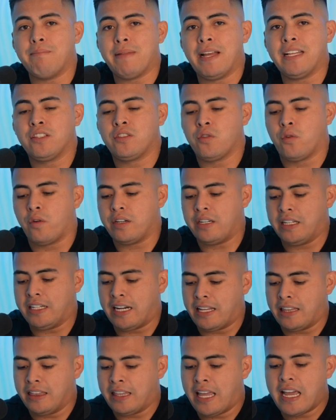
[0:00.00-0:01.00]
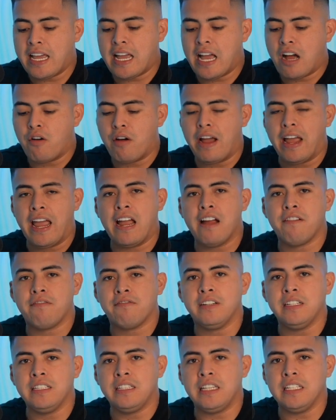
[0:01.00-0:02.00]
mentored, and I lay out
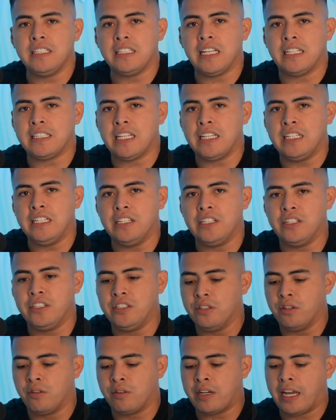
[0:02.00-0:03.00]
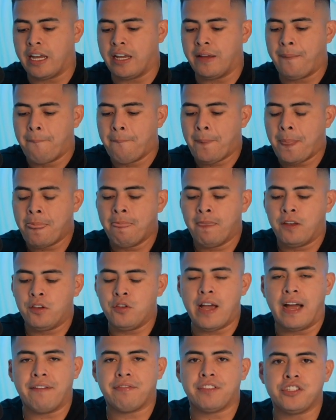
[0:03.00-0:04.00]
everything that they need to do. Okay,
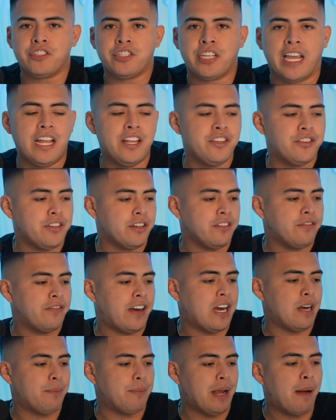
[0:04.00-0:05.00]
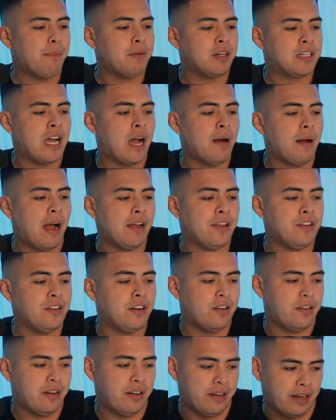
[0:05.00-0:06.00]
you have to change your environment.
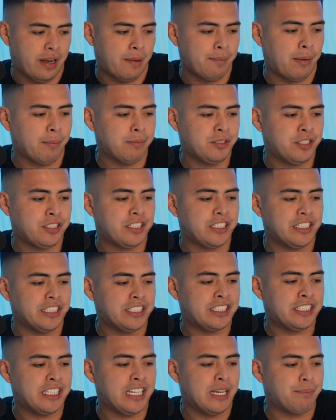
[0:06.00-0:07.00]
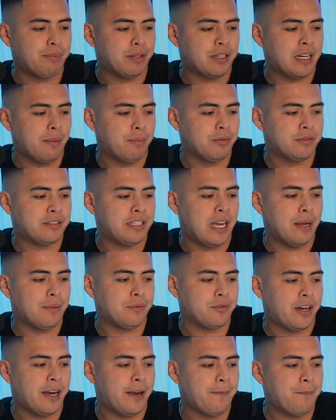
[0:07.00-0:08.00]
I'm just gonna skip a couple times,
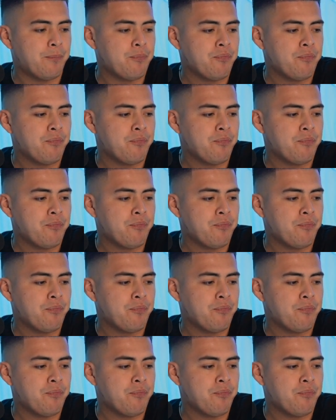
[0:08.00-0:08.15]
right?